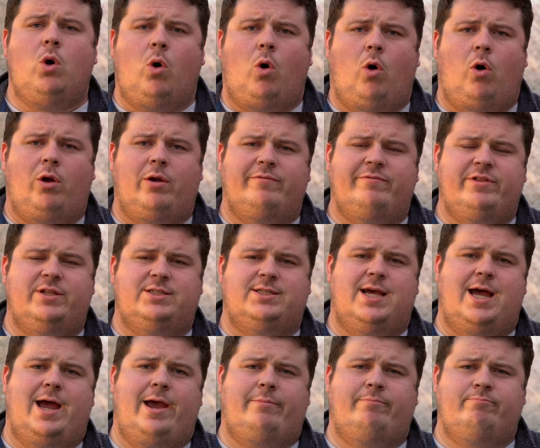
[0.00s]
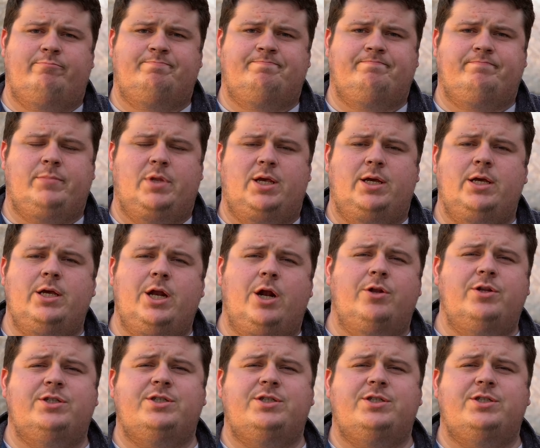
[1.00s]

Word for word: all of the time. You know,